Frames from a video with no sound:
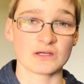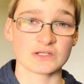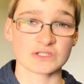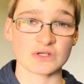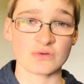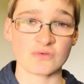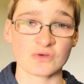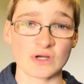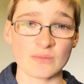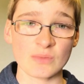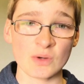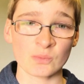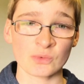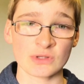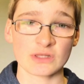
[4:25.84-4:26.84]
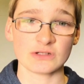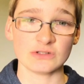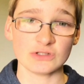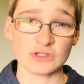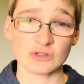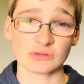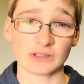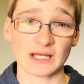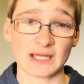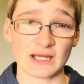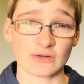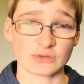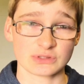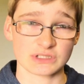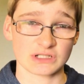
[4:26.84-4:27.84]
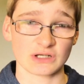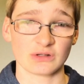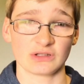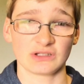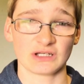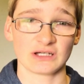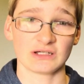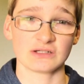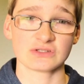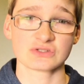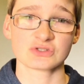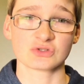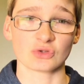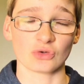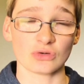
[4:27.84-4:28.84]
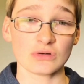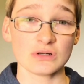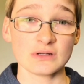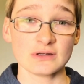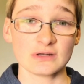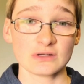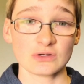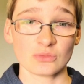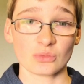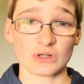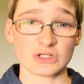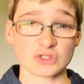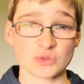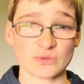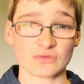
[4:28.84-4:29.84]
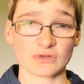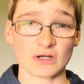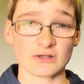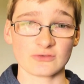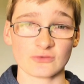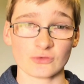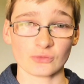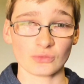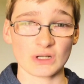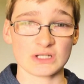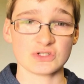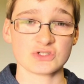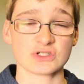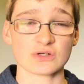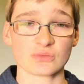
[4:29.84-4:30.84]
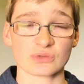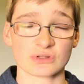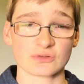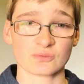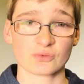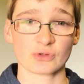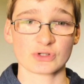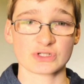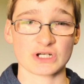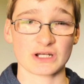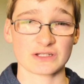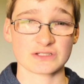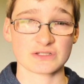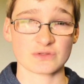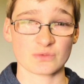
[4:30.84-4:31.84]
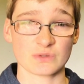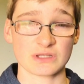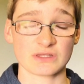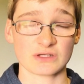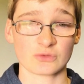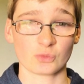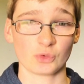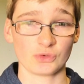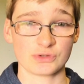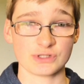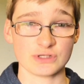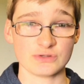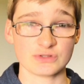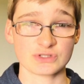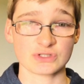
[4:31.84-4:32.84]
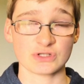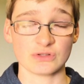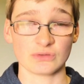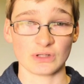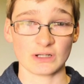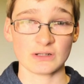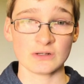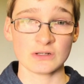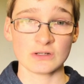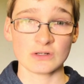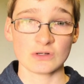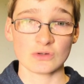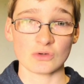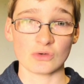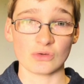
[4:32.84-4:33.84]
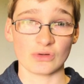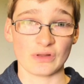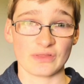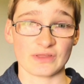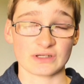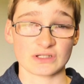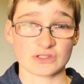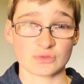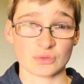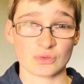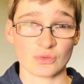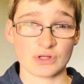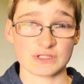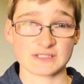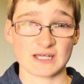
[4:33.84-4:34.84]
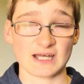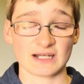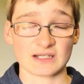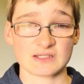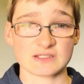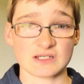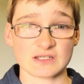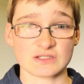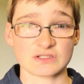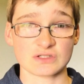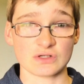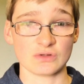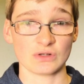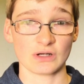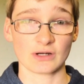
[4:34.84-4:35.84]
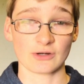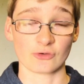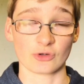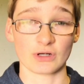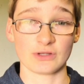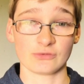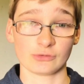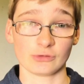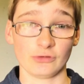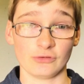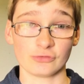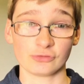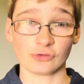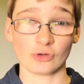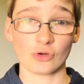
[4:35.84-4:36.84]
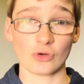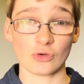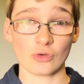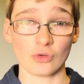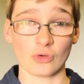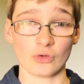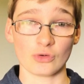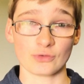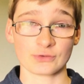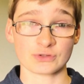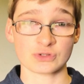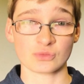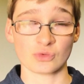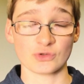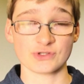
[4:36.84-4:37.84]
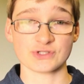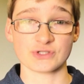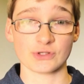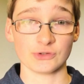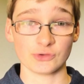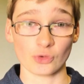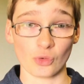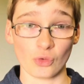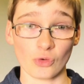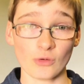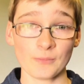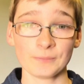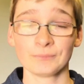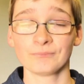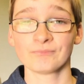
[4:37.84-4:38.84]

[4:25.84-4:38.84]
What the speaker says: So we've come up with a new layout to go in that store, which we've kind of arranged it with the projects that we think we'll do sooner, or the things we want to access sooner are either on the floor or towards the door,